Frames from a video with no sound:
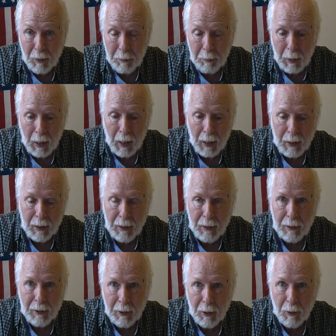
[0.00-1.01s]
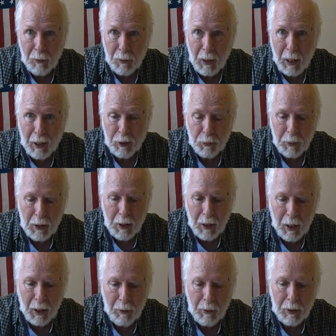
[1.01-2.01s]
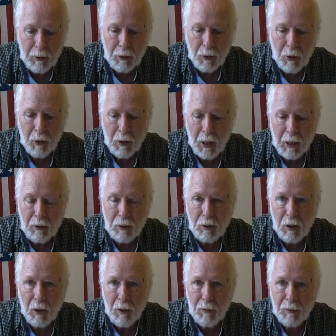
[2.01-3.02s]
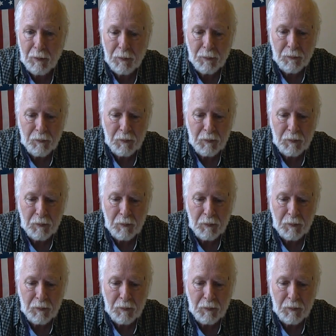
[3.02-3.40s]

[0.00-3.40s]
I'm packing, you know, last minute errands, all that stuff.